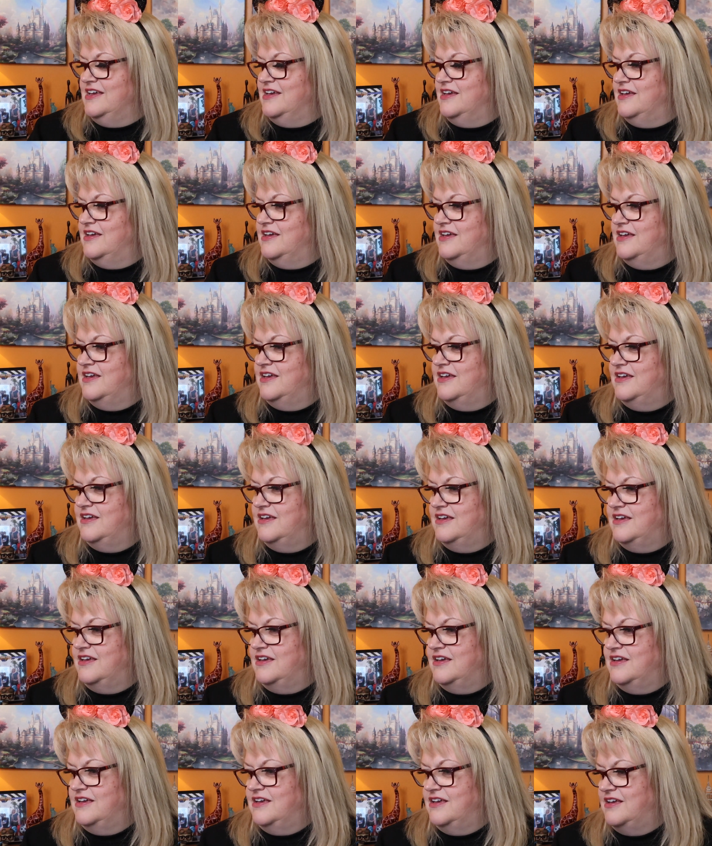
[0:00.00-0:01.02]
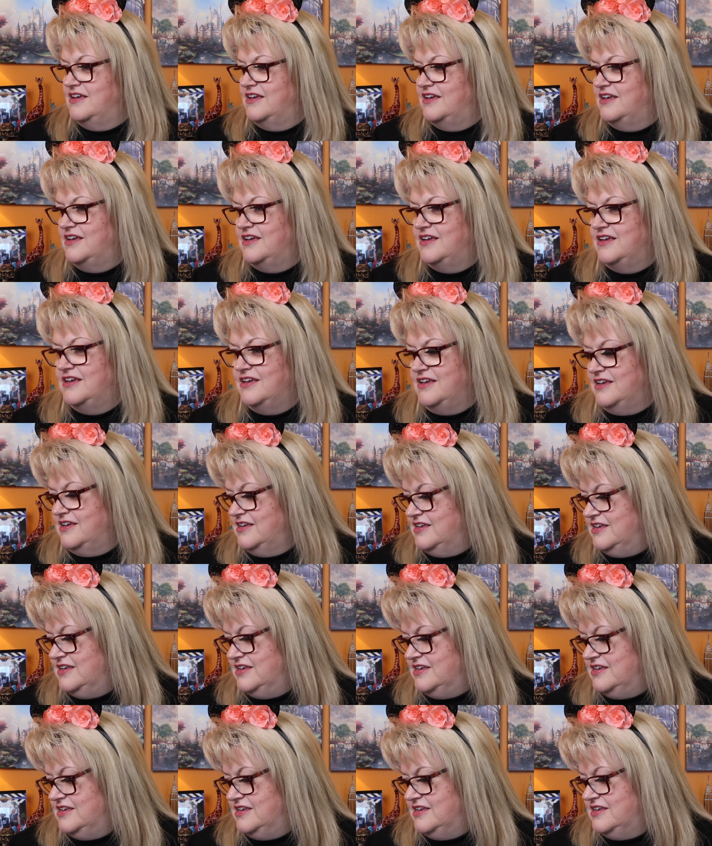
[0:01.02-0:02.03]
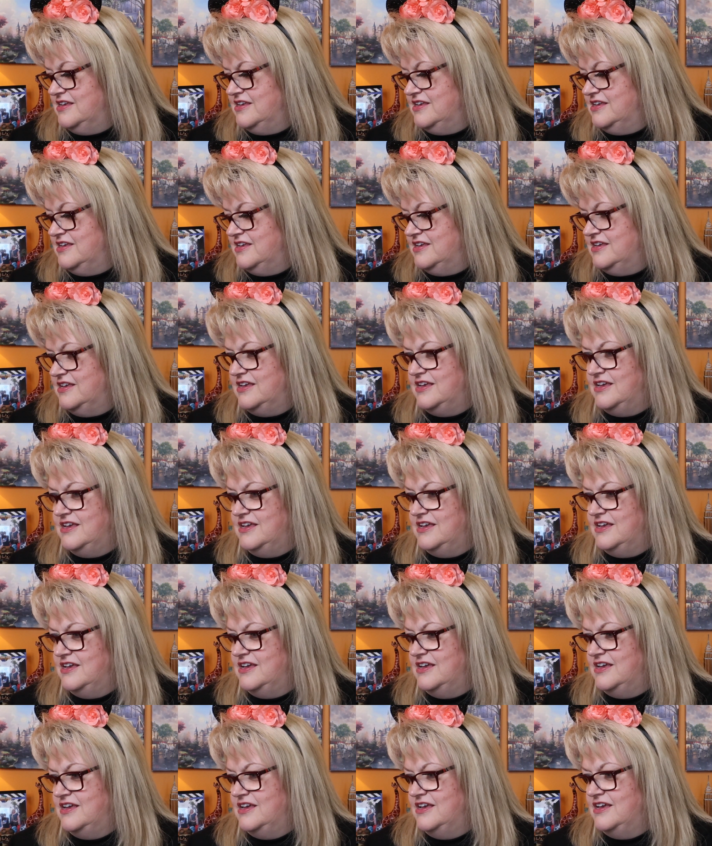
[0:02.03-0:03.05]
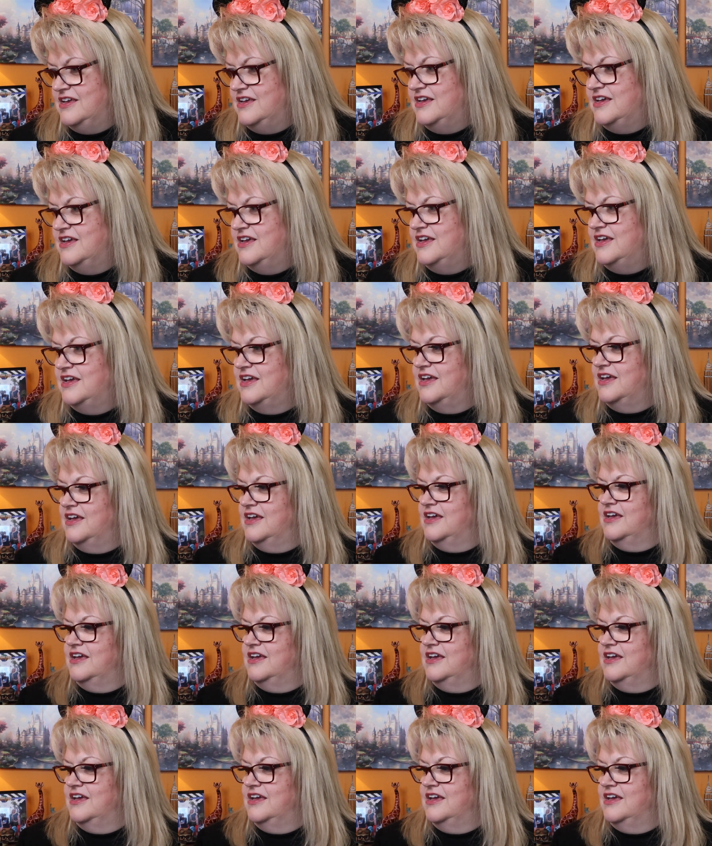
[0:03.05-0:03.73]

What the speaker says: (silence)